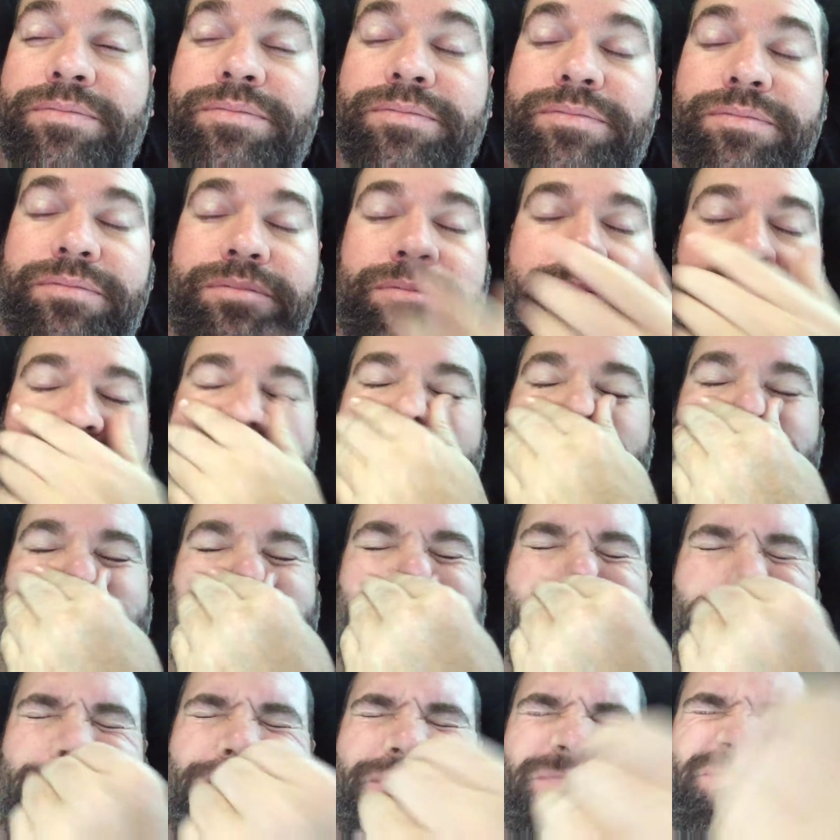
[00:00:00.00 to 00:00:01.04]
saying it's their
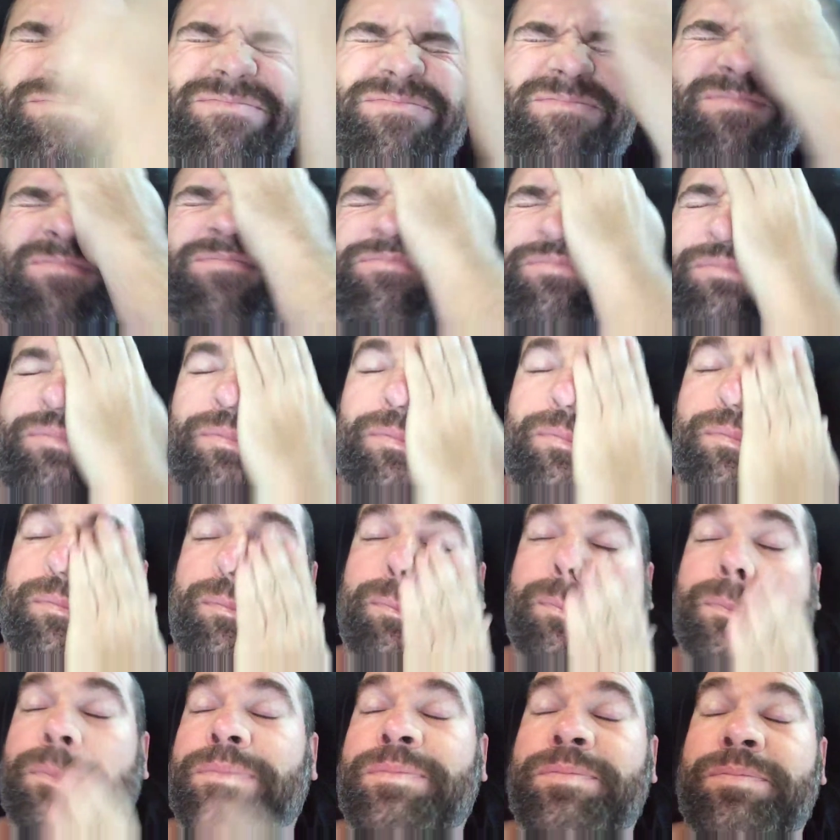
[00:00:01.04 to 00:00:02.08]
fault precisely, but
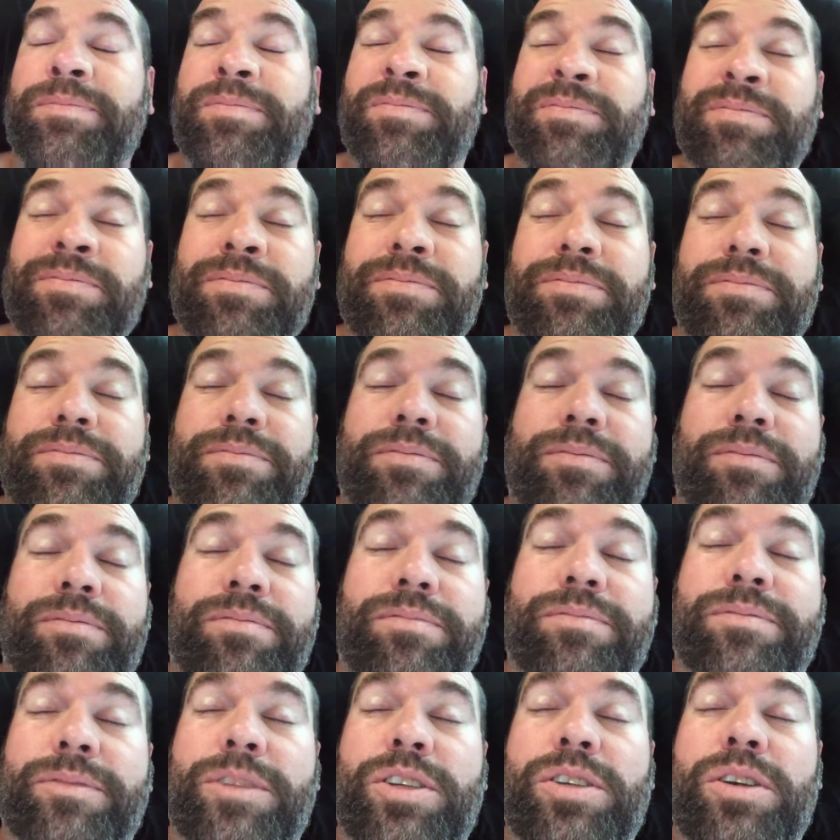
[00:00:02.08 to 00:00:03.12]
it doesn't matter.
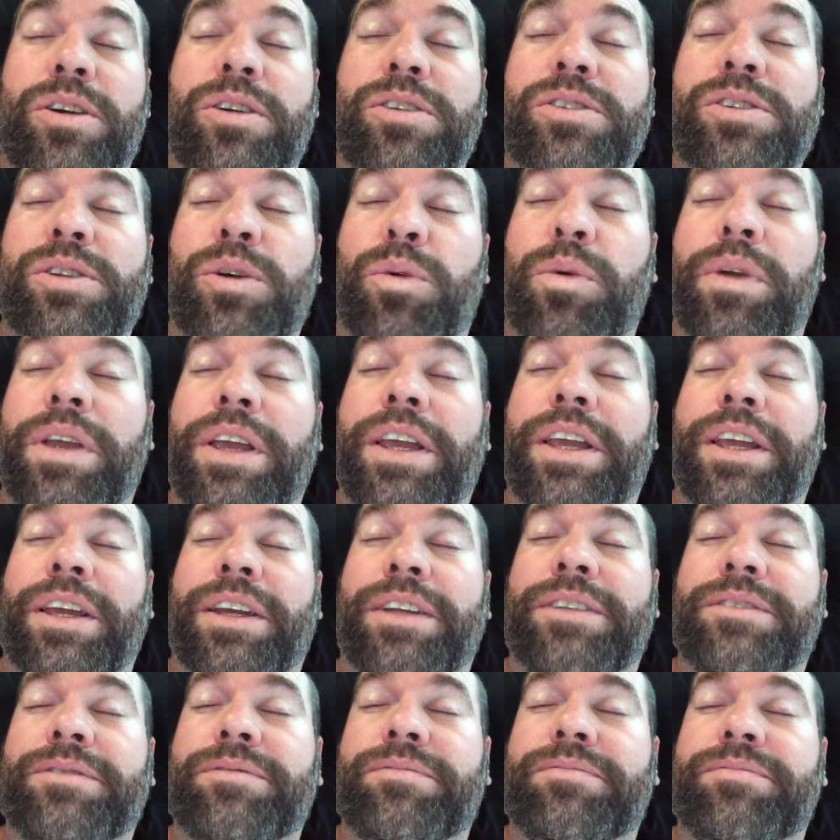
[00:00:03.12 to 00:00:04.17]
That's so it's the happens.
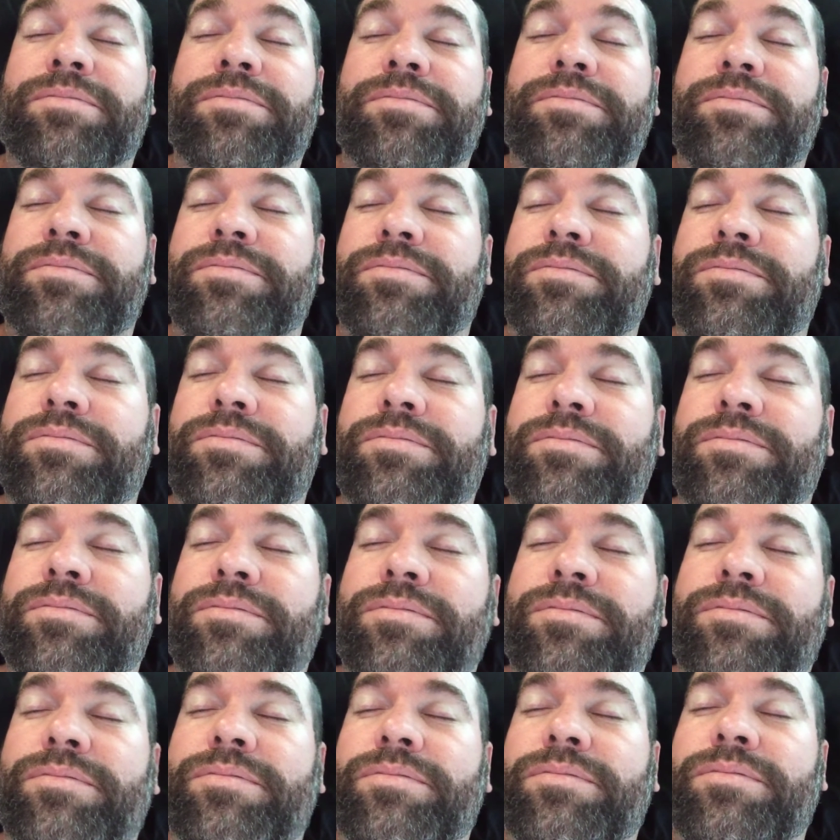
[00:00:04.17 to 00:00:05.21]
weekend. So
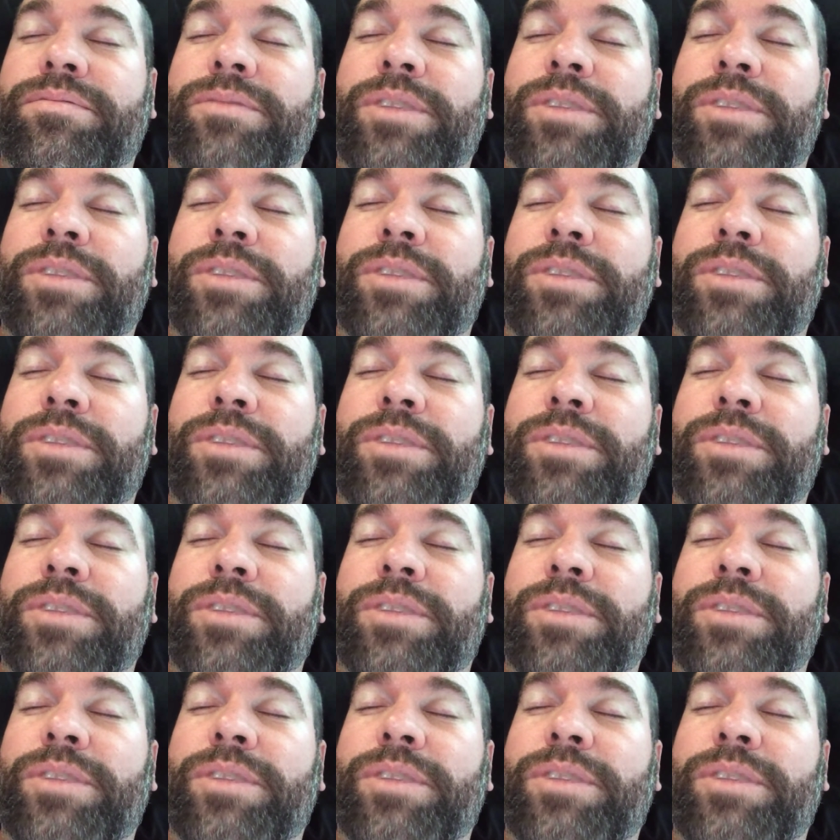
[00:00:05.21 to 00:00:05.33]
yourself,